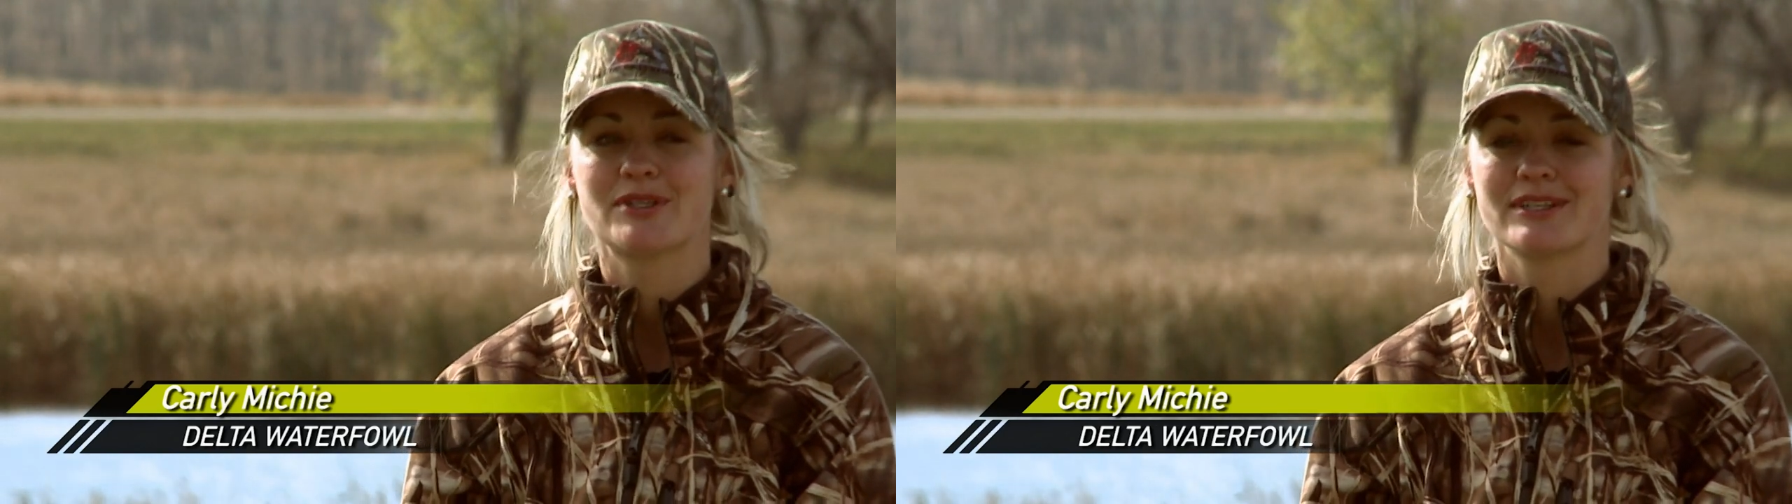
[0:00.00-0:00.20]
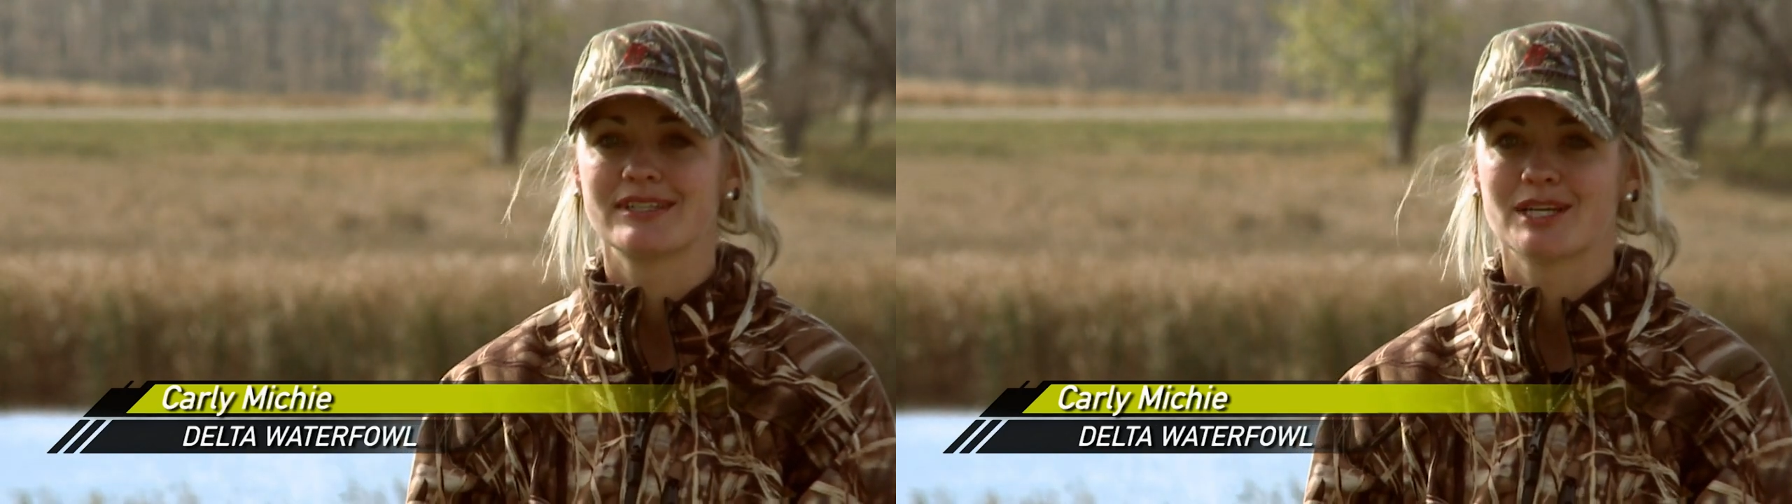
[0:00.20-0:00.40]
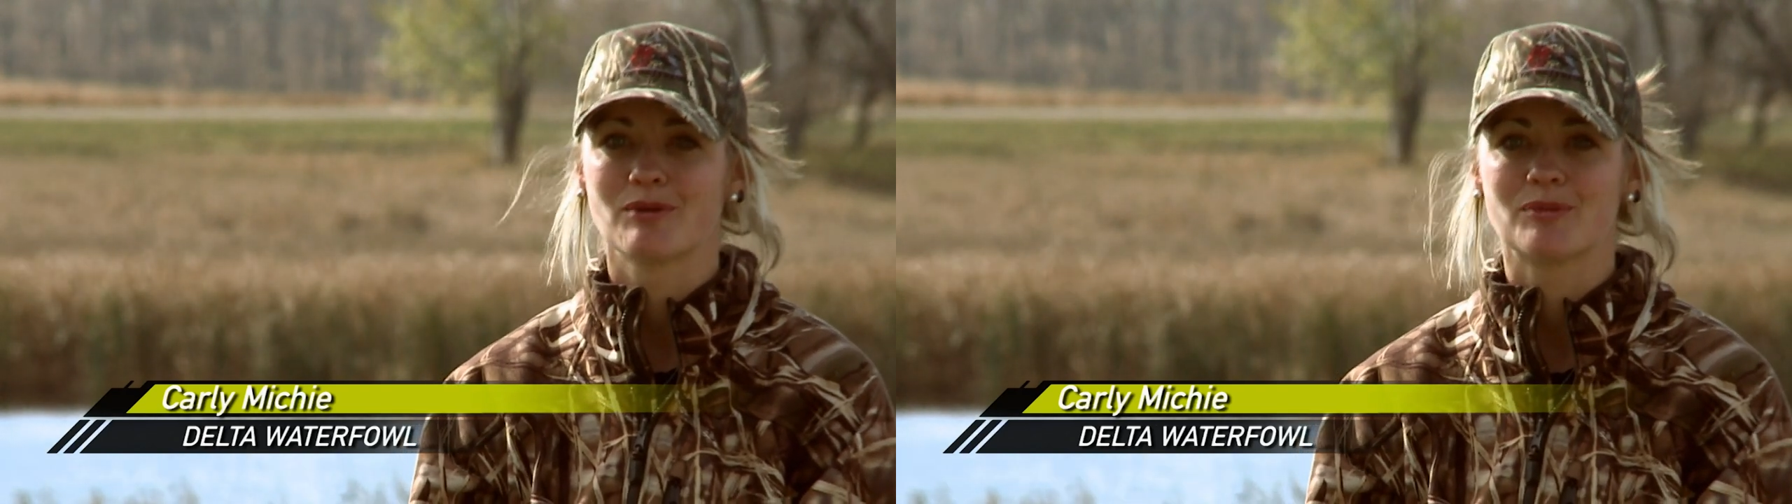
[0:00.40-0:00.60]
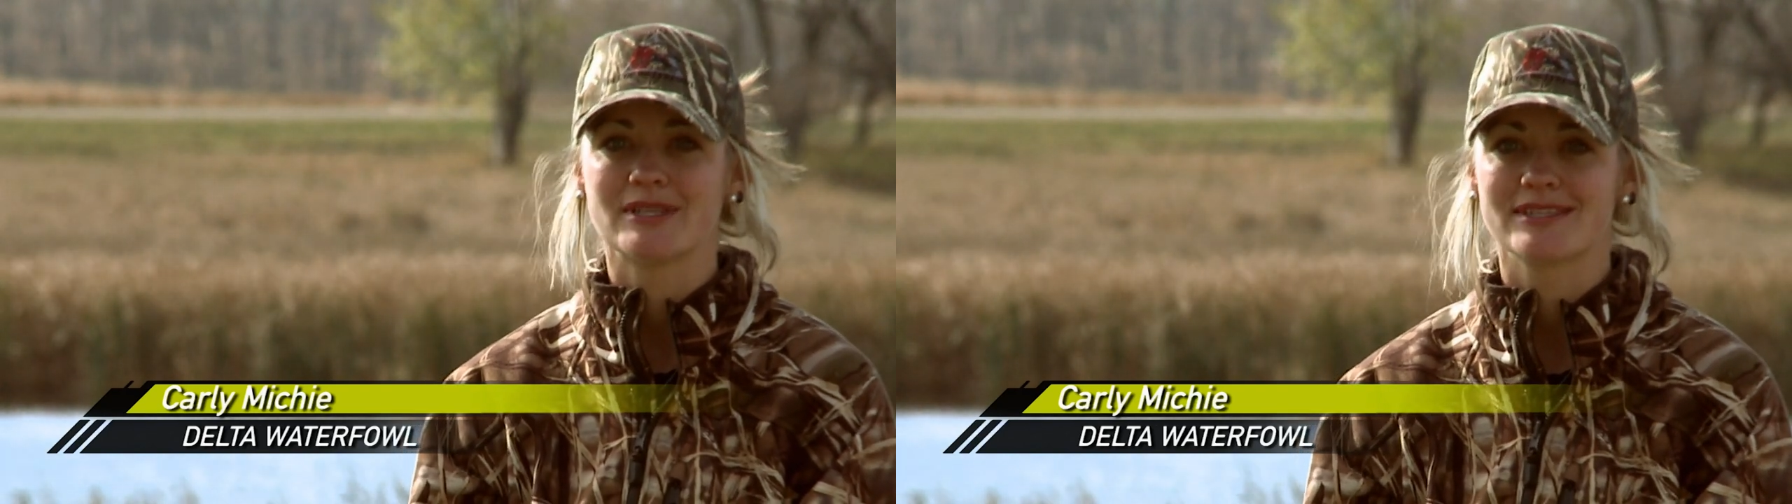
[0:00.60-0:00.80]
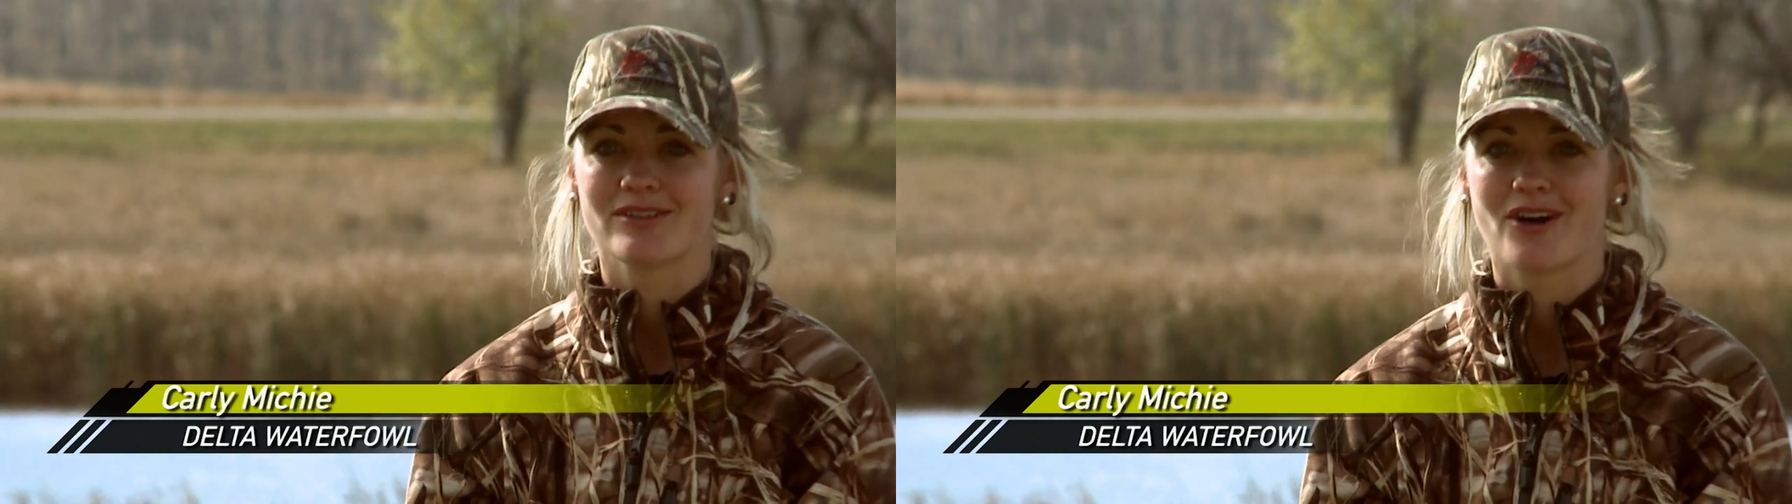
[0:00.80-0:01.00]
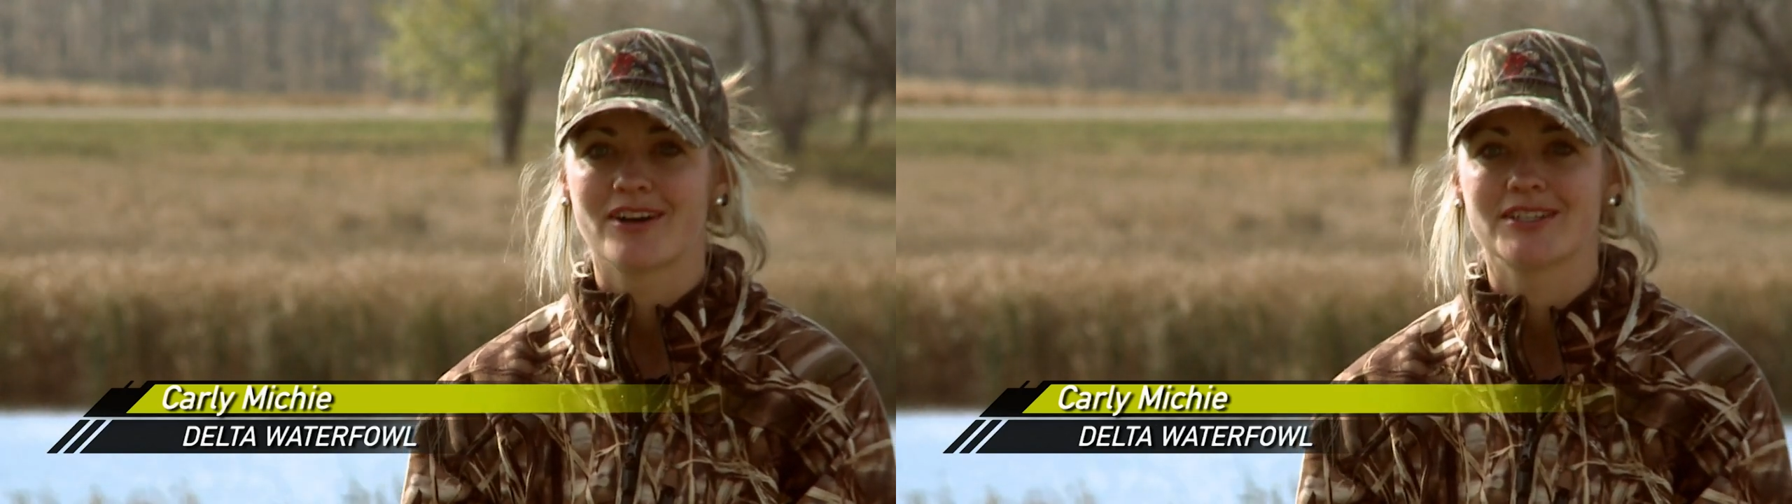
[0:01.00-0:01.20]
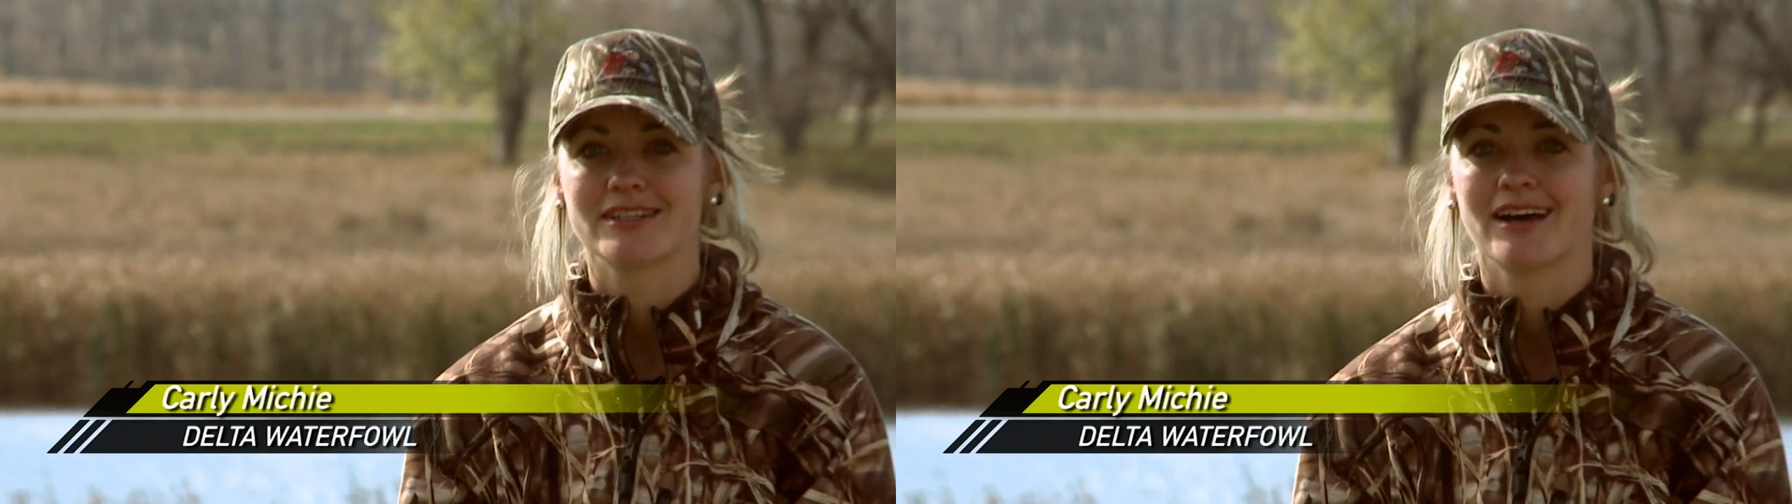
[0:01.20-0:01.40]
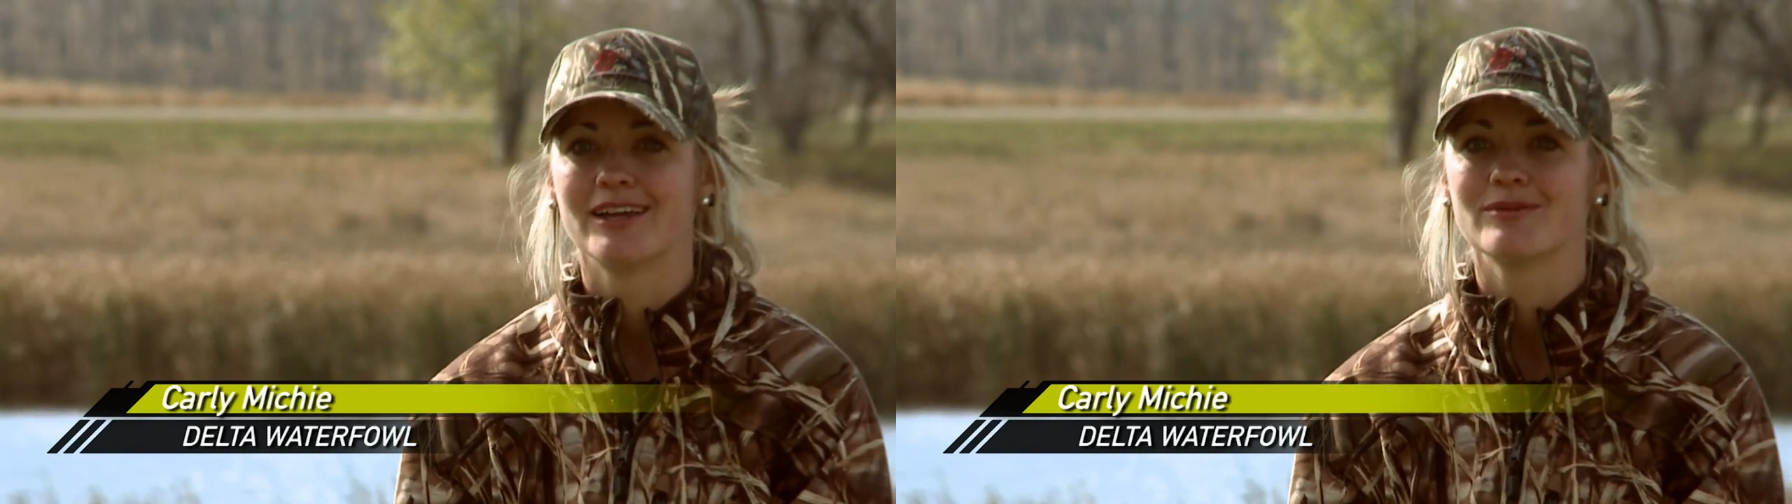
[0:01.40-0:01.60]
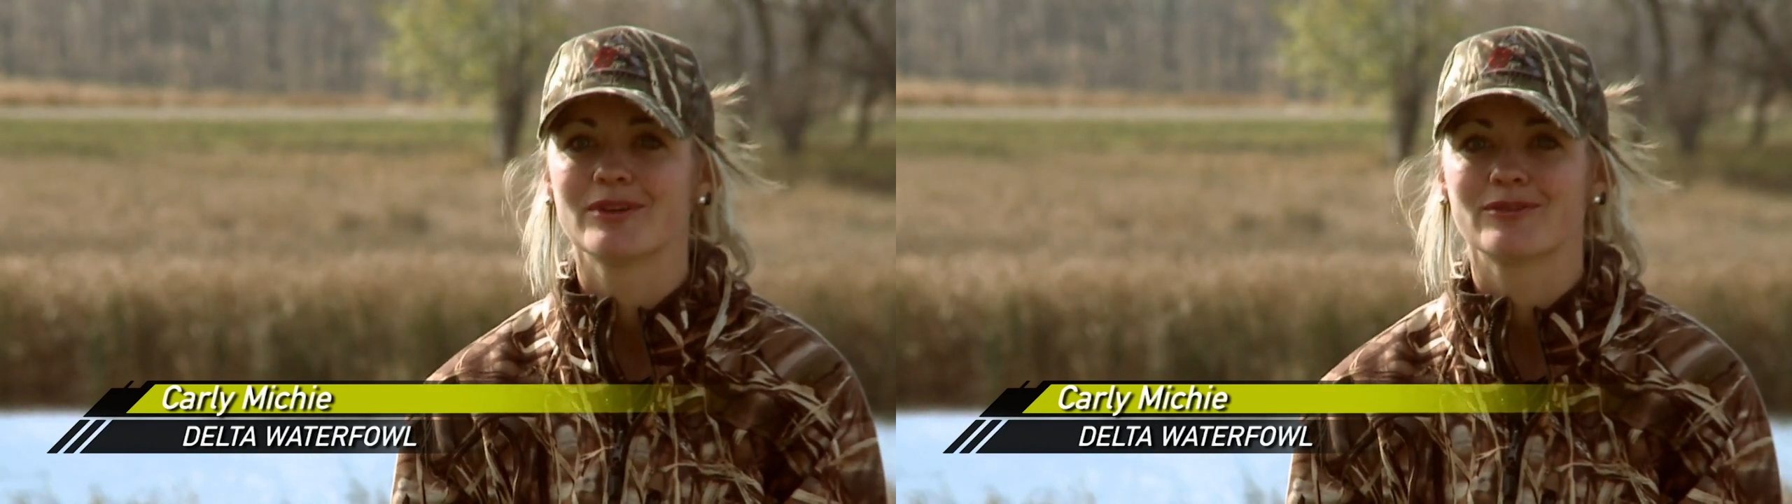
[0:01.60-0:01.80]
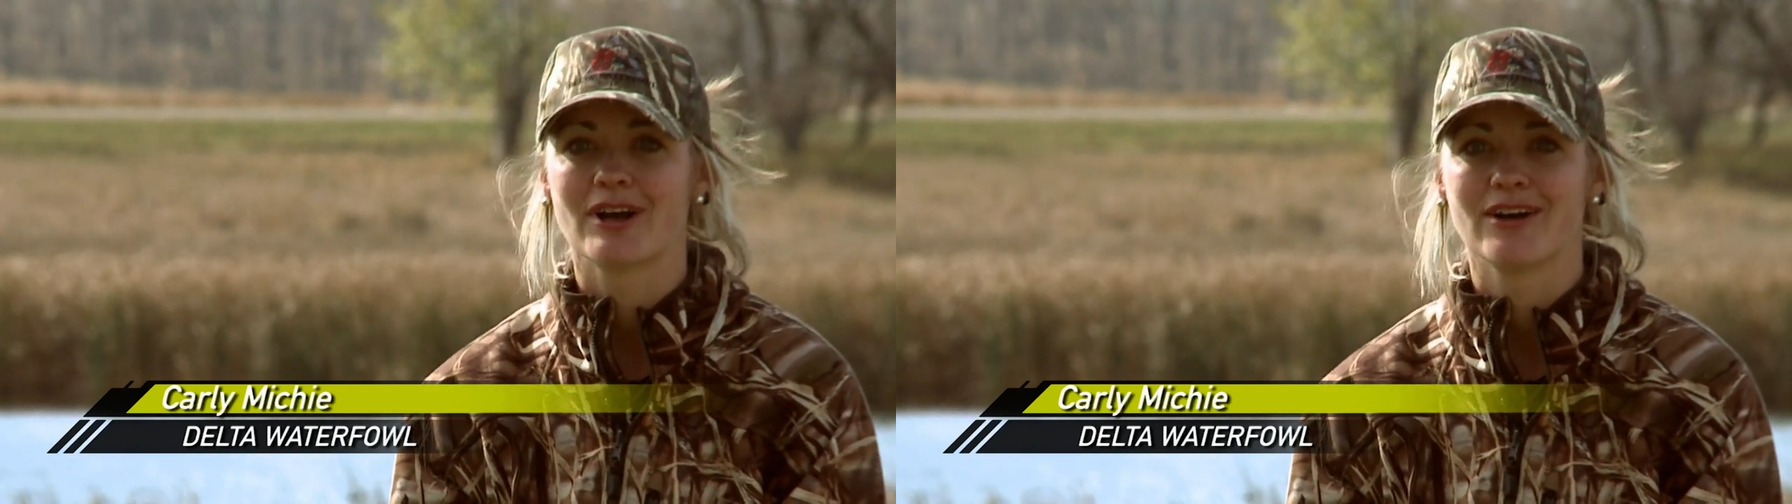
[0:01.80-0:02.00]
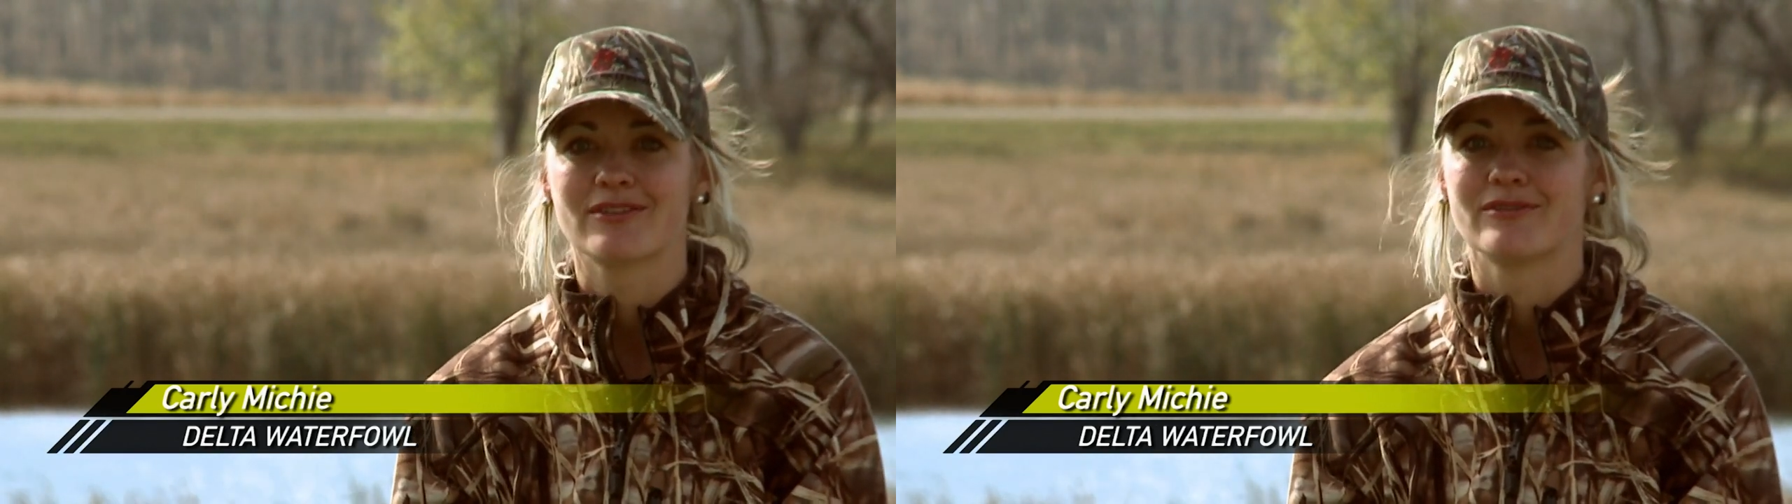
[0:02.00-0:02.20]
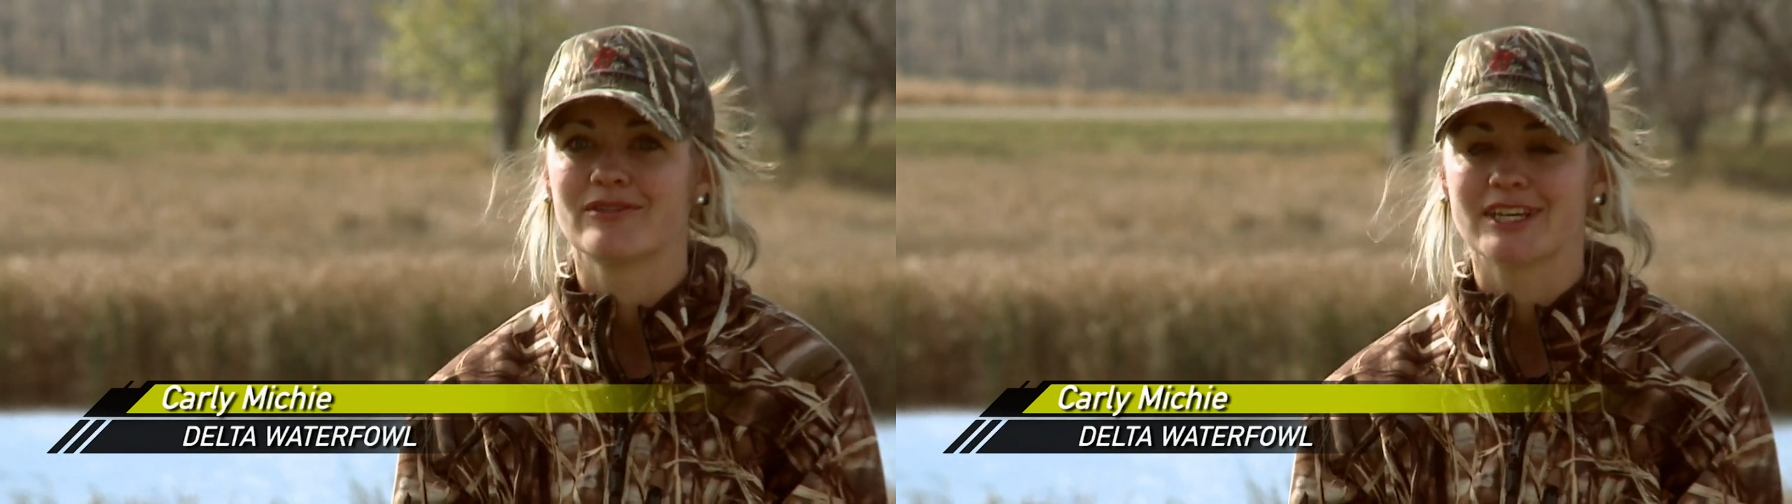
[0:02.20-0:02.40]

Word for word: to Double B's Lodge and hunt with Ralph and